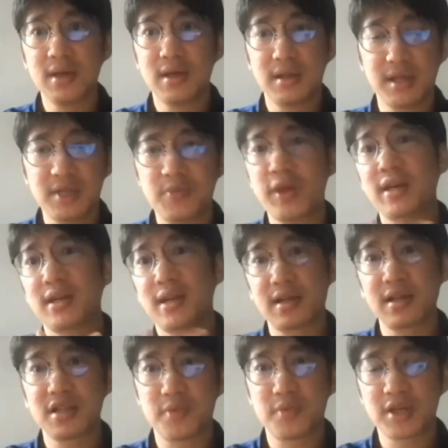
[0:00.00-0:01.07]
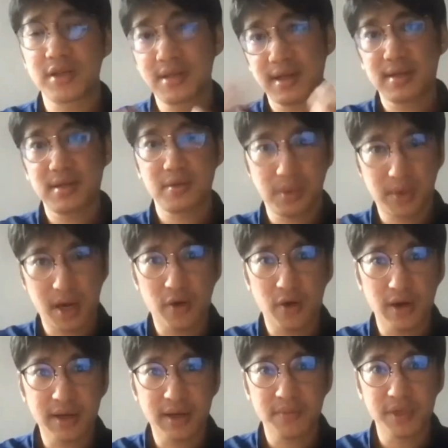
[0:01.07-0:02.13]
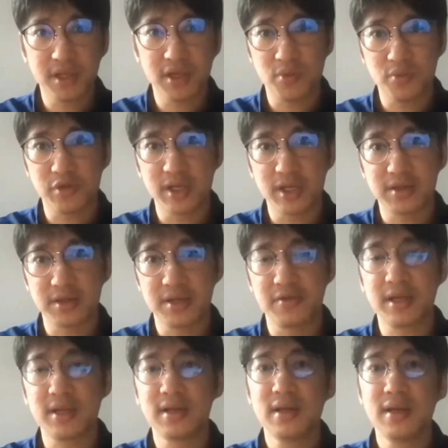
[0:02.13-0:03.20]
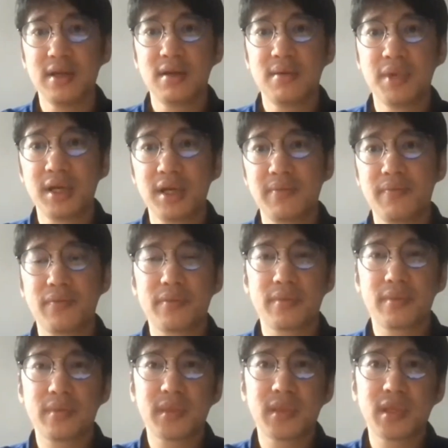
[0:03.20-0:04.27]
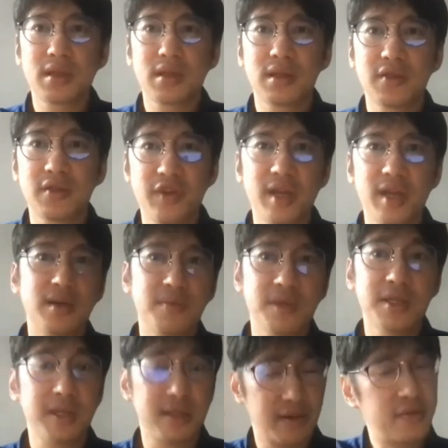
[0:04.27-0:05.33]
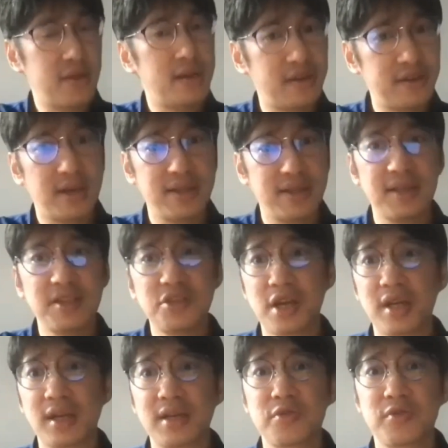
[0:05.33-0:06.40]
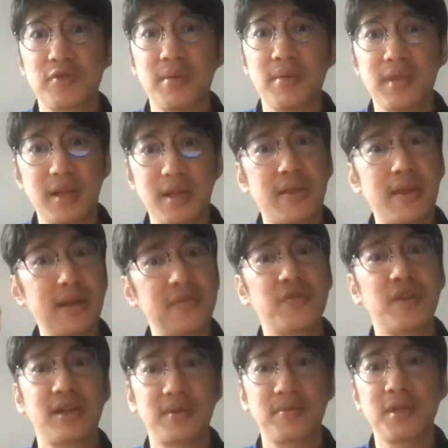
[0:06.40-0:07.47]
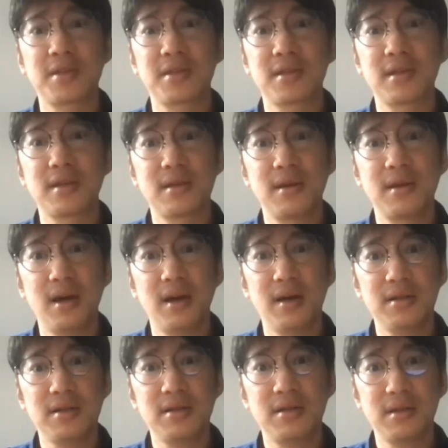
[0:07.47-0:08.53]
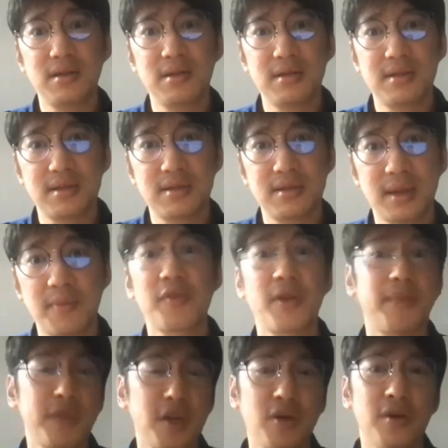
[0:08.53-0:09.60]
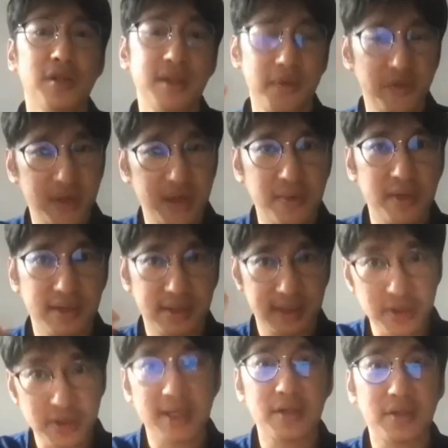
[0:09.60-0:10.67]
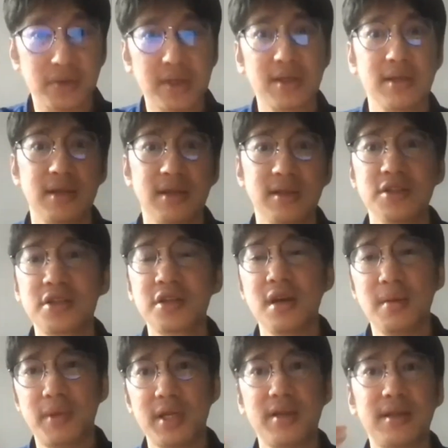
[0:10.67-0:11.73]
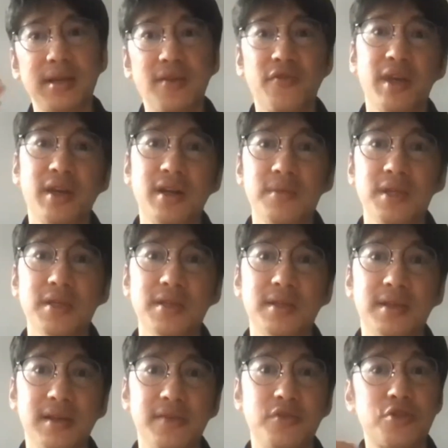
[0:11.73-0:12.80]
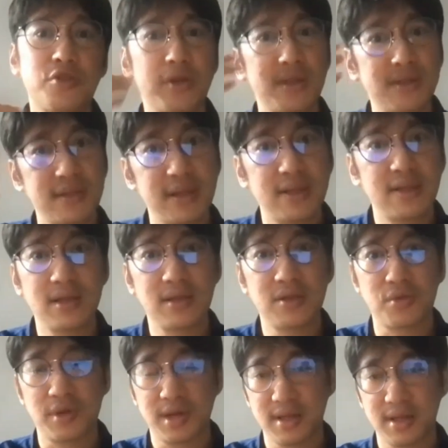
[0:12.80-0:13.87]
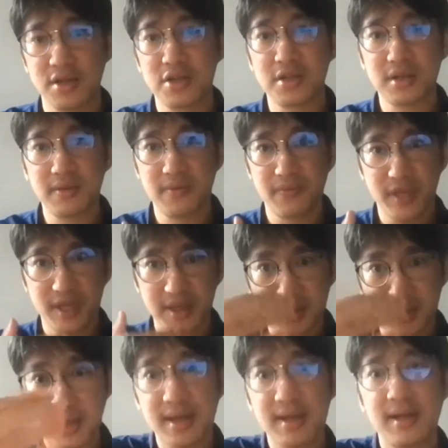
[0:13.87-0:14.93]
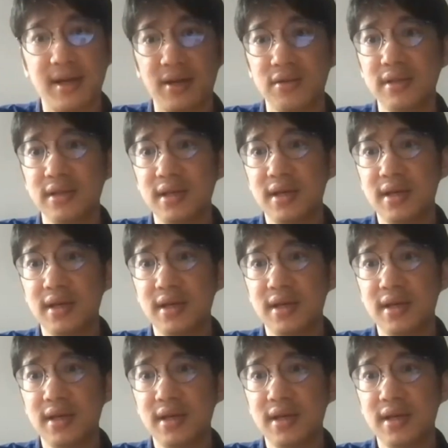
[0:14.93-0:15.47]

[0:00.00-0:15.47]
they speak in English because that's how our company operates in, right? But the Vietnamese, and I sense check this with them, they think in Vietnamese. Some of them, not all, some of them now start to think in English, but they think in Vietnamese. Then they have to translate it into English. They say it out.